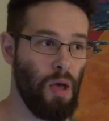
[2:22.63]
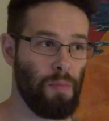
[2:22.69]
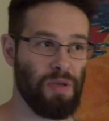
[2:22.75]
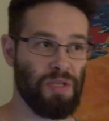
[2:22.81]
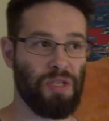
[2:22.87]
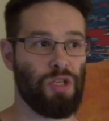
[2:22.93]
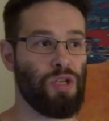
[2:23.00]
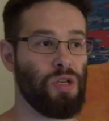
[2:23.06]

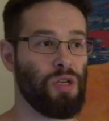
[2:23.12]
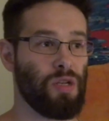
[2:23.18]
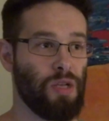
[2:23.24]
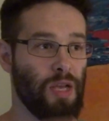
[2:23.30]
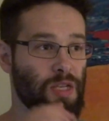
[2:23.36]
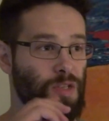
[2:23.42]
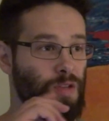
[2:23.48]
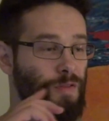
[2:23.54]

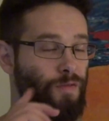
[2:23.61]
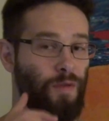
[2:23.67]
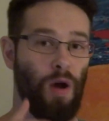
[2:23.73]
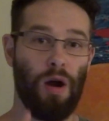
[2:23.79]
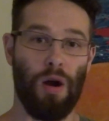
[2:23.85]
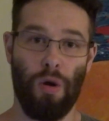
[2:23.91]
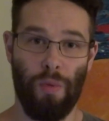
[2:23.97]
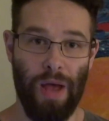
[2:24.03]
positioned as
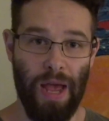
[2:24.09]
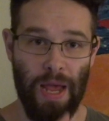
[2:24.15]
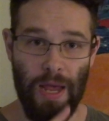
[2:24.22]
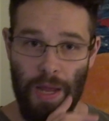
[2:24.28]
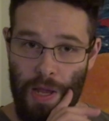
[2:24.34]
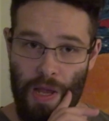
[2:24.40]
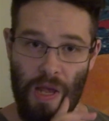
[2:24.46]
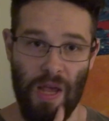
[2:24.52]
far
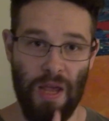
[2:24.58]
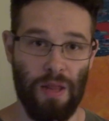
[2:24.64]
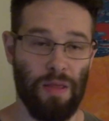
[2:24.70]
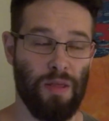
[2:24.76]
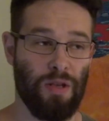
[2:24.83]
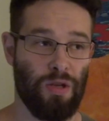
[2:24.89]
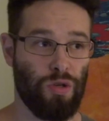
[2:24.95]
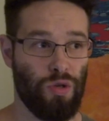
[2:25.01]
away
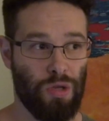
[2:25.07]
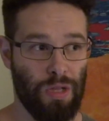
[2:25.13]
in the